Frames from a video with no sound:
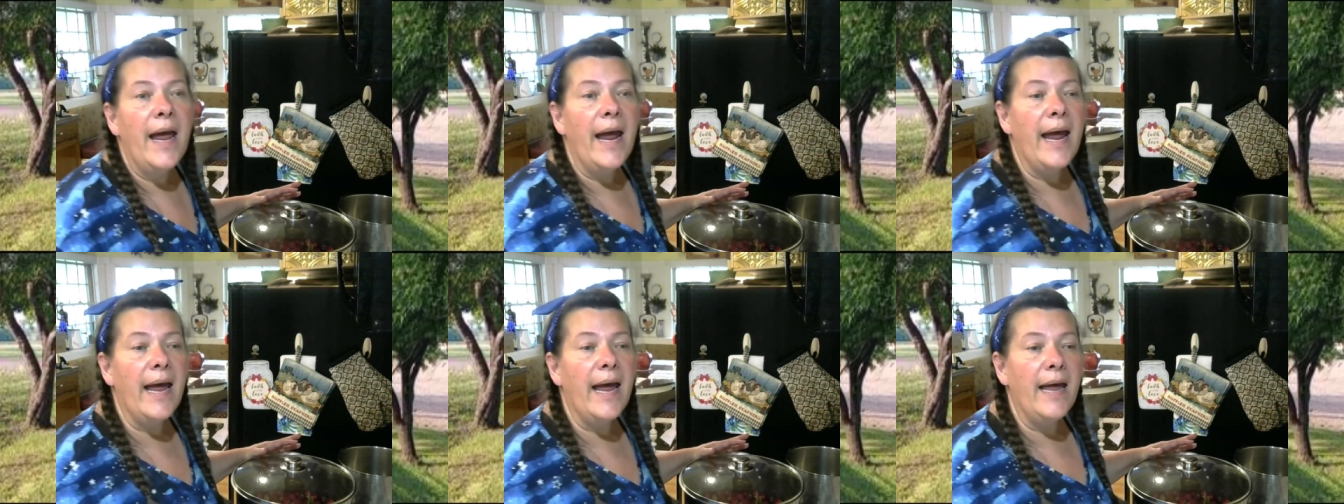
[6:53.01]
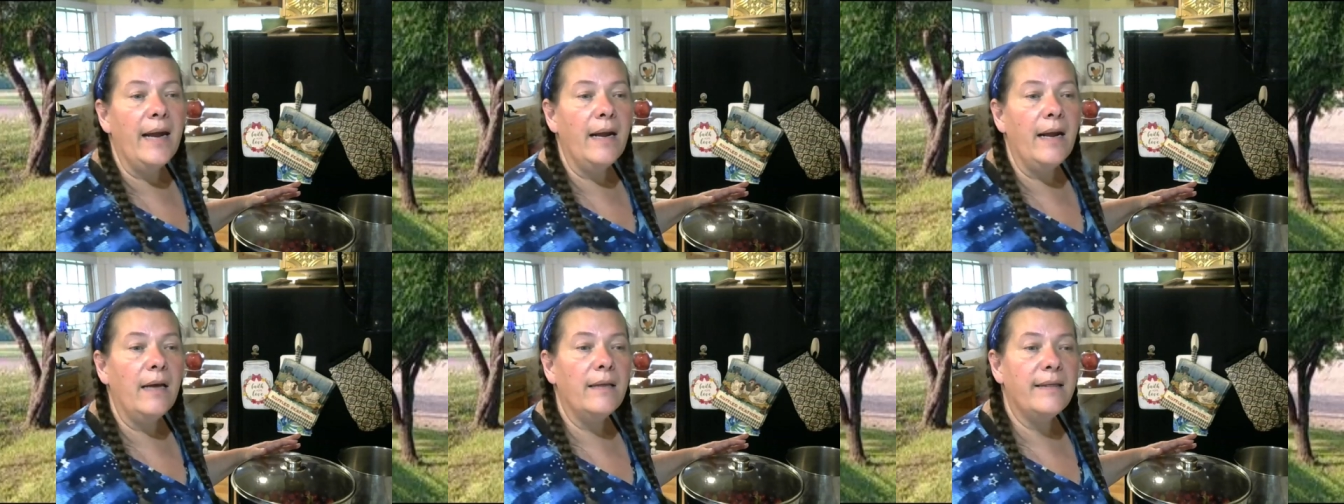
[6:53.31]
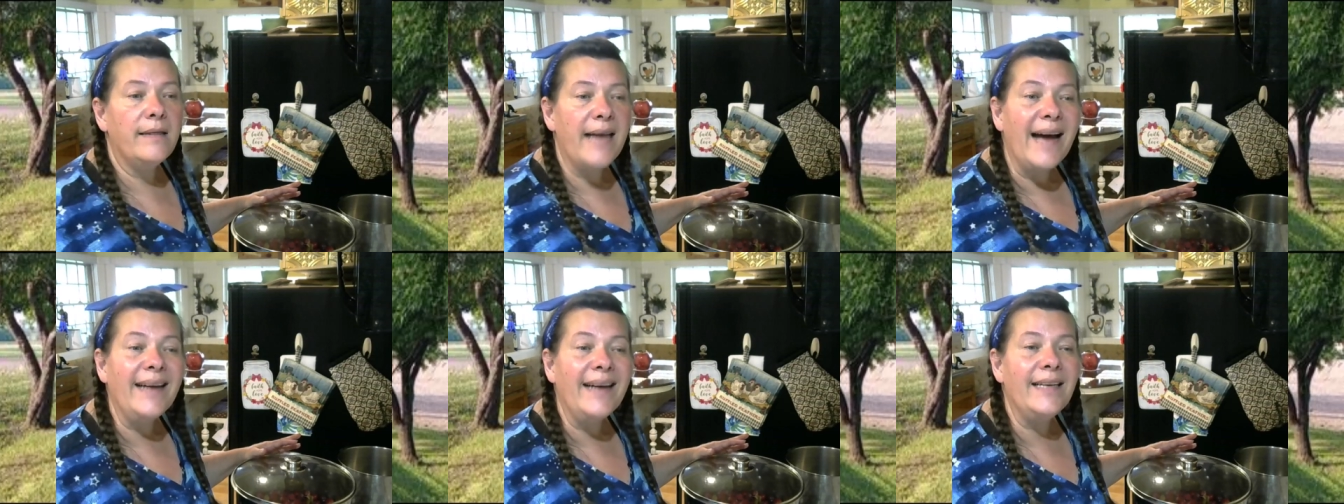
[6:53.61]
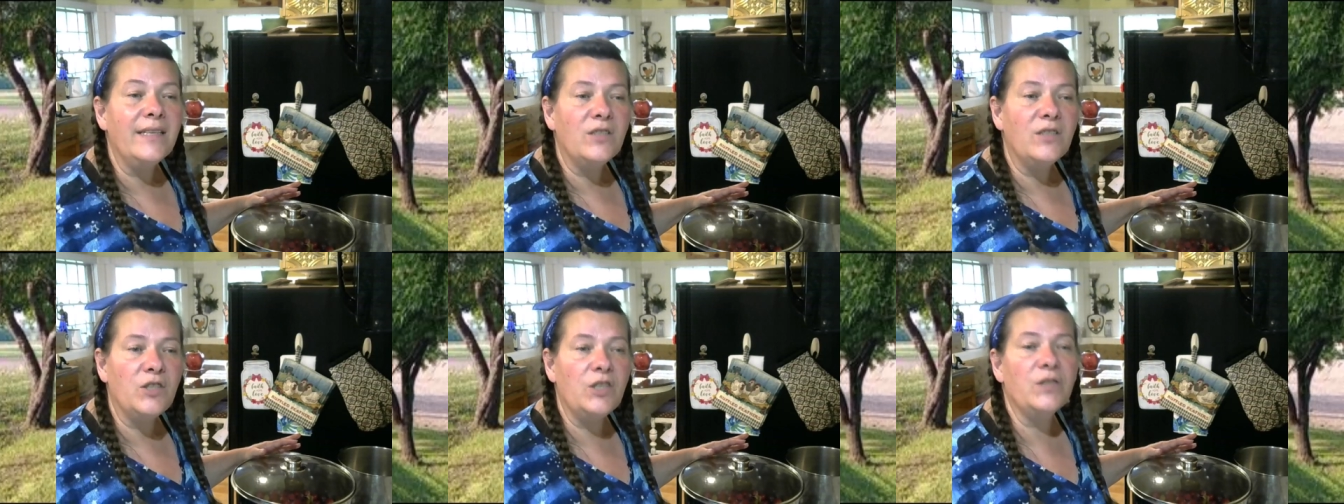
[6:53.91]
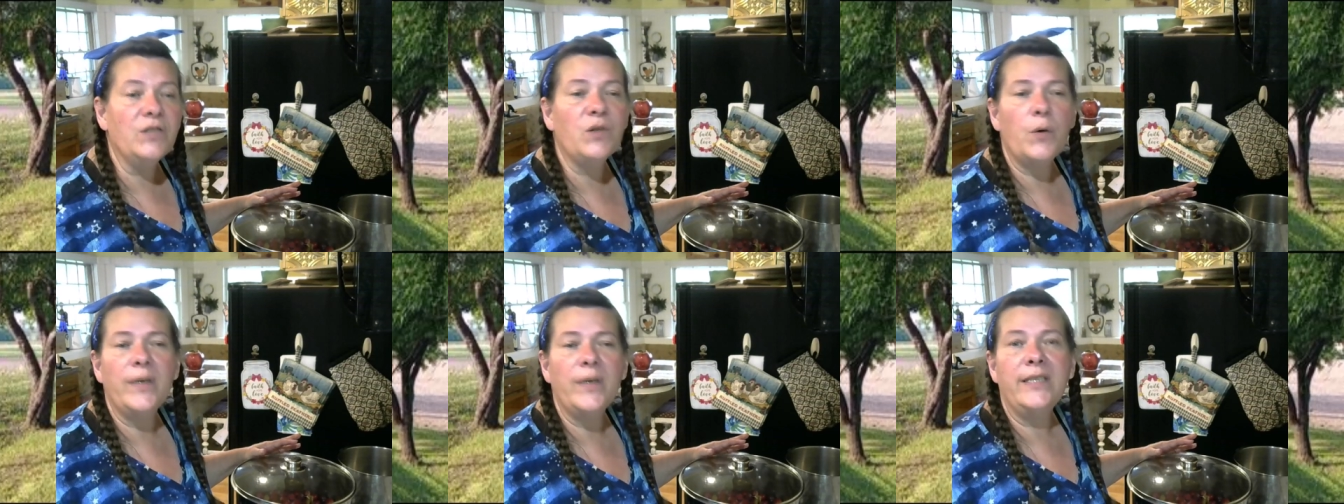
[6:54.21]
And that is
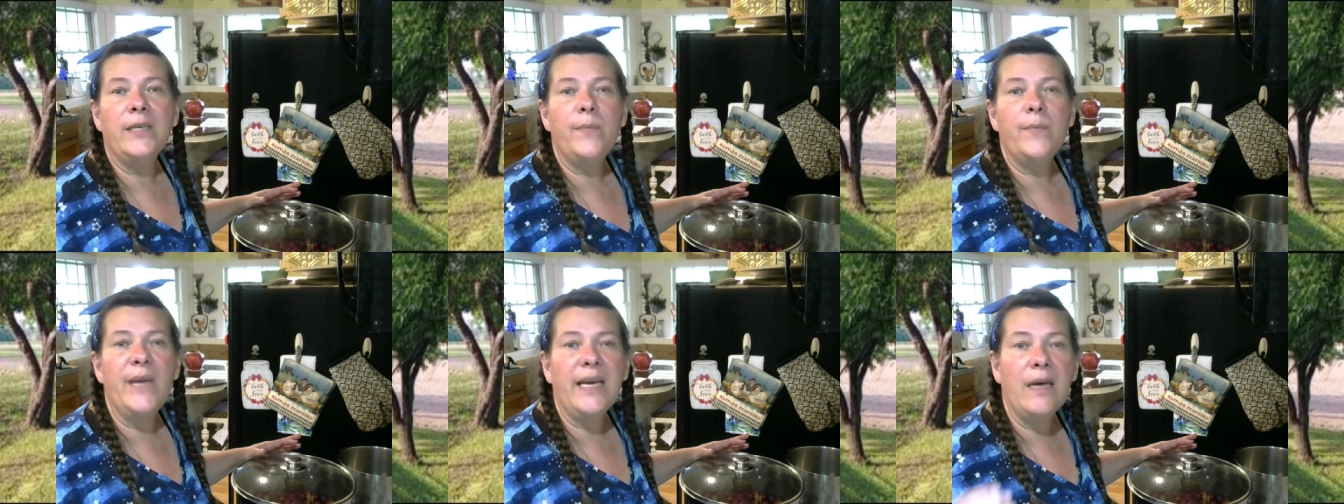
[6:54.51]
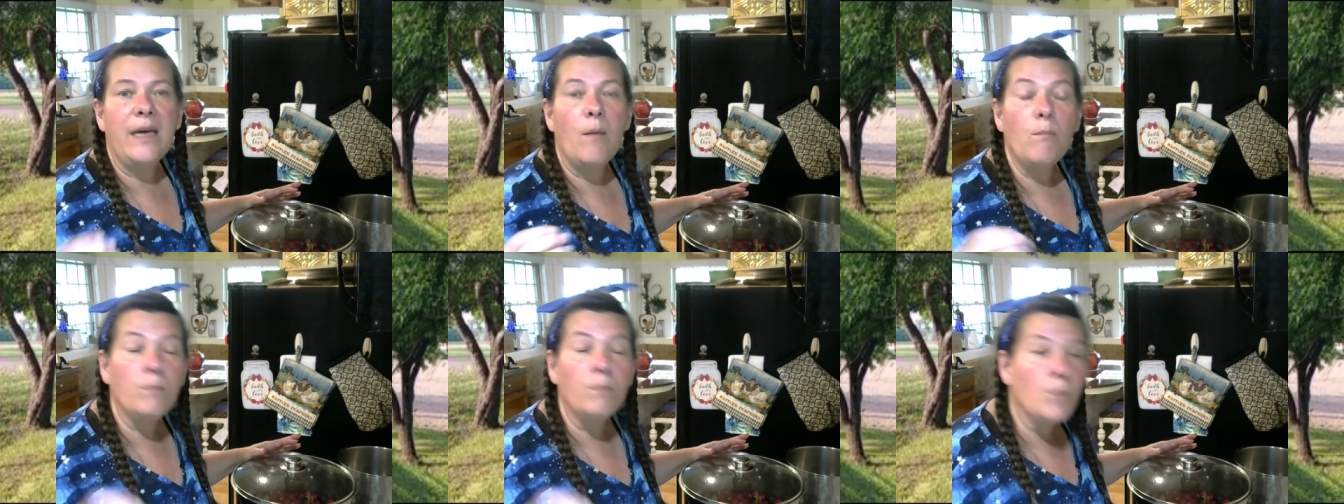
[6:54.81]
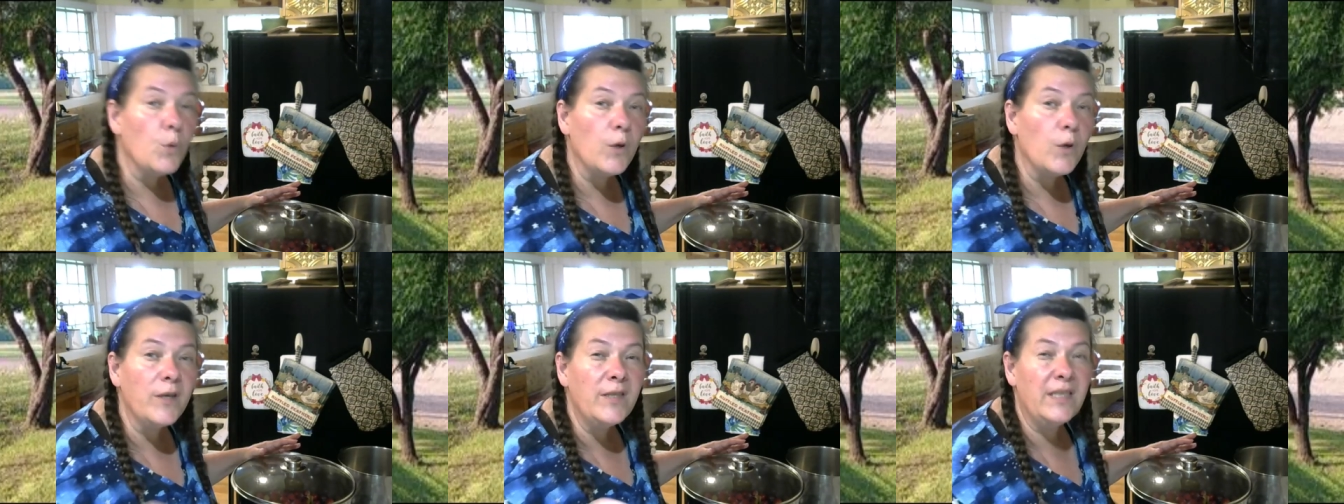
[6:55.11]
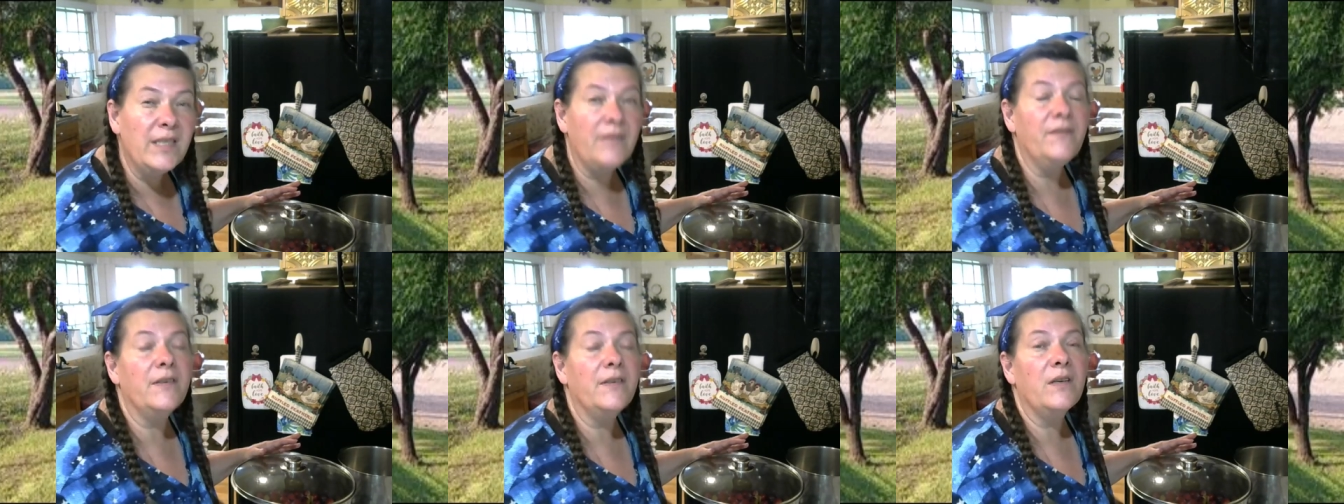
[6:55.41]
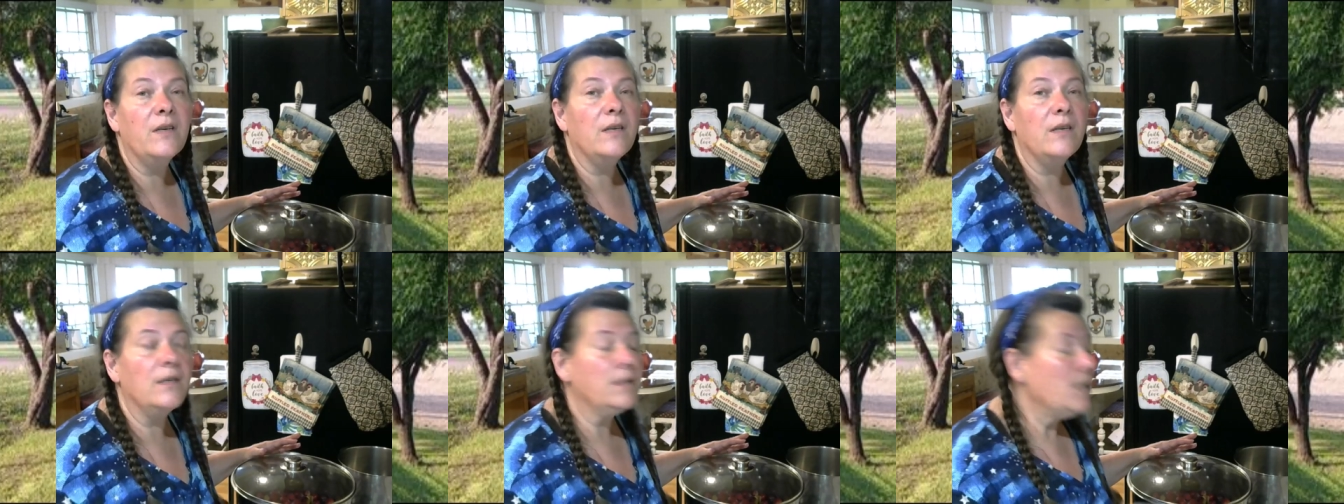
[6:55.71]
just going to make it more
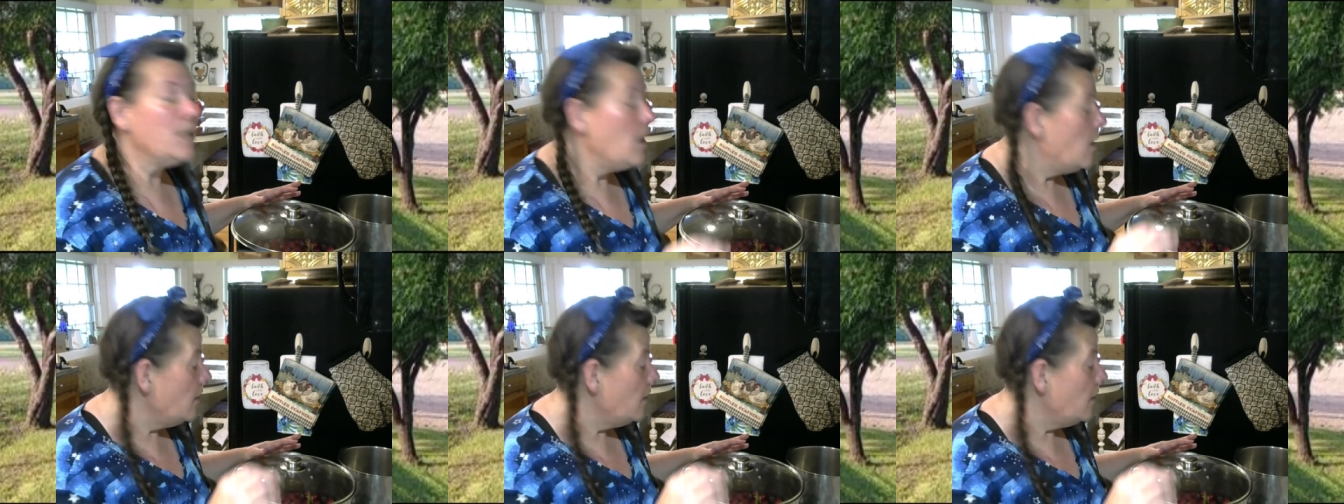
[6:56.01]
difficult